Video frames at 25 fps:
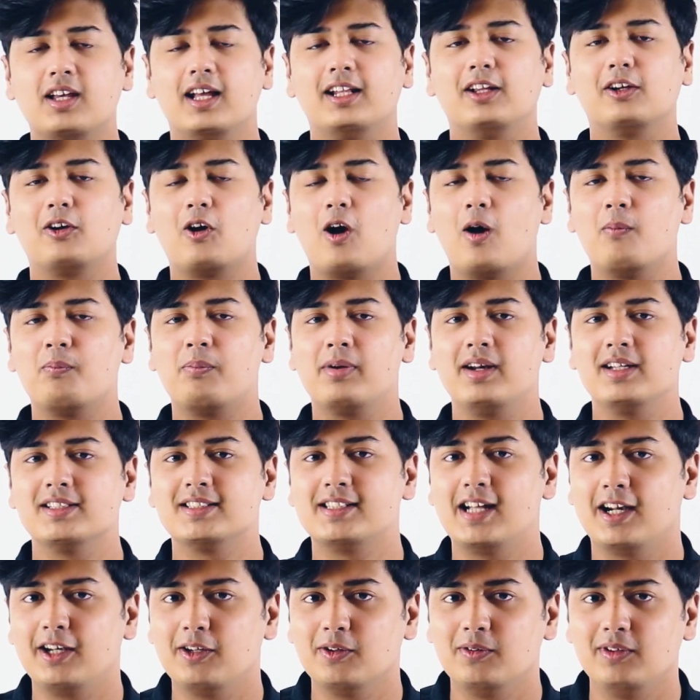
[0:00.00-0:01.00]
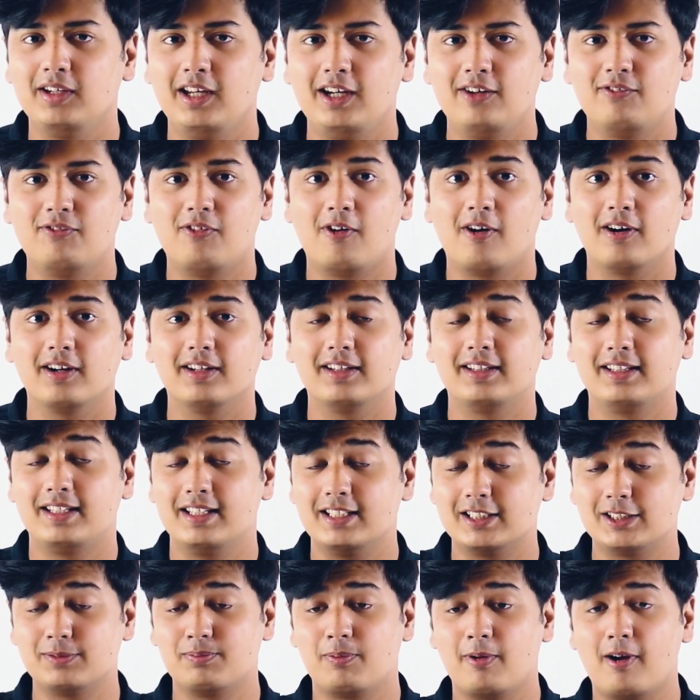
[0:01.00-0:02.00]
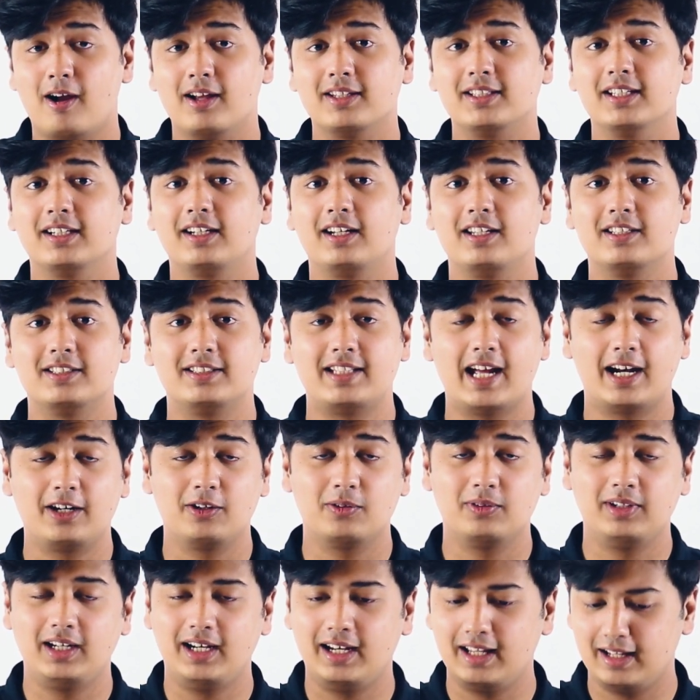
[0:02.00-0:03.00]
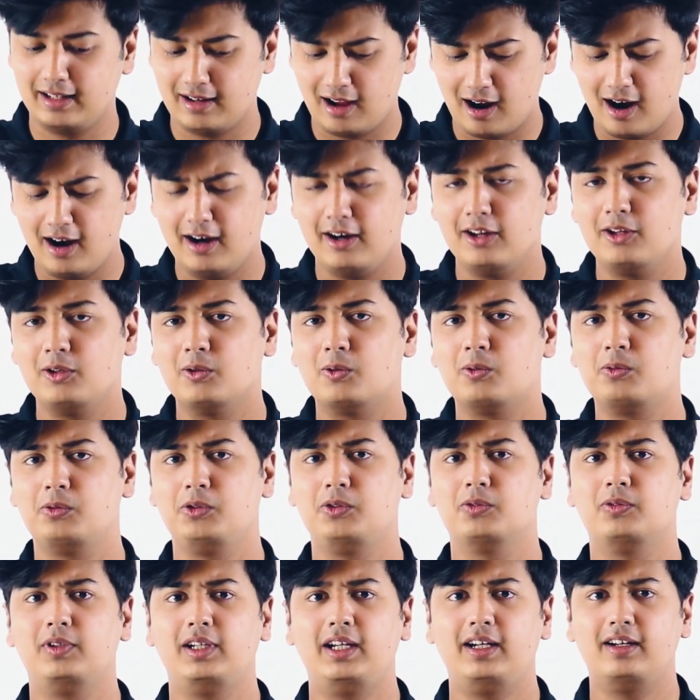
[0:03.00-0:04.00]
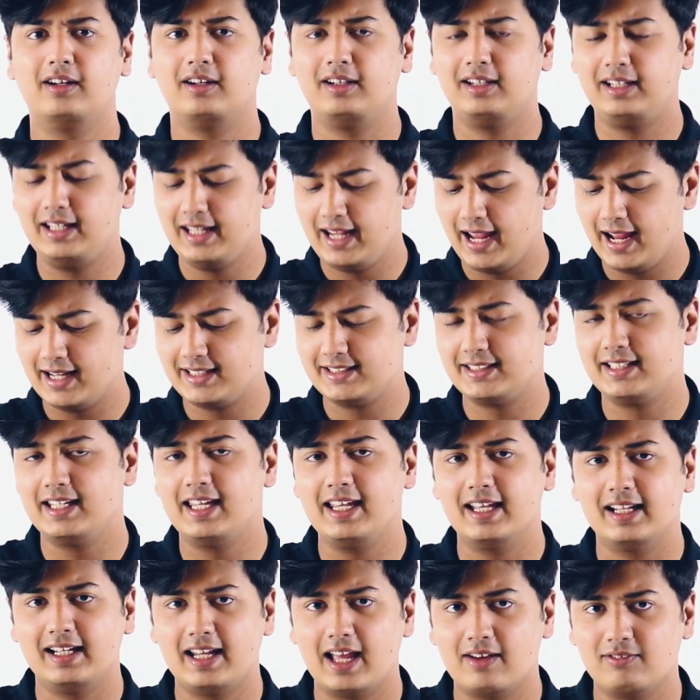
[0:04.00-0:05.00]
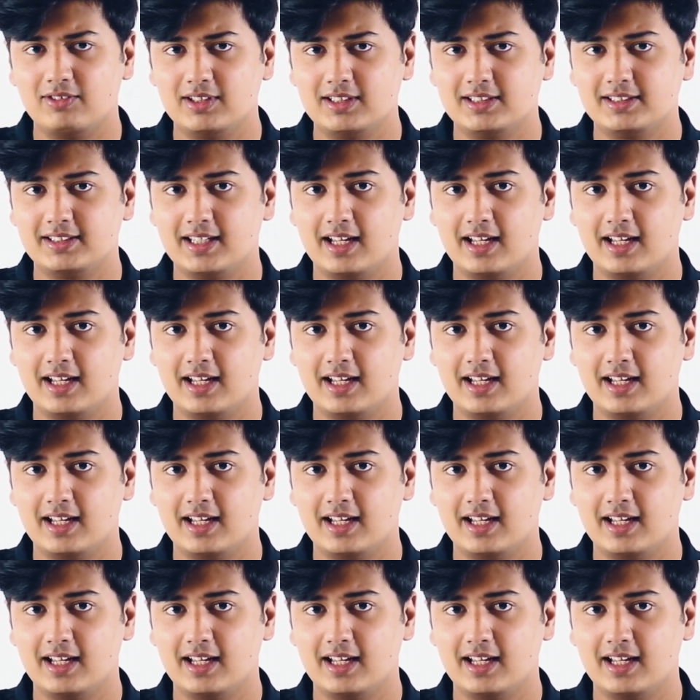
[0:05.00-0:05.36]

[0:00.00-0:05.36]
So yeah, the components that you need for this project is that you need an Arduino, you need a DHT11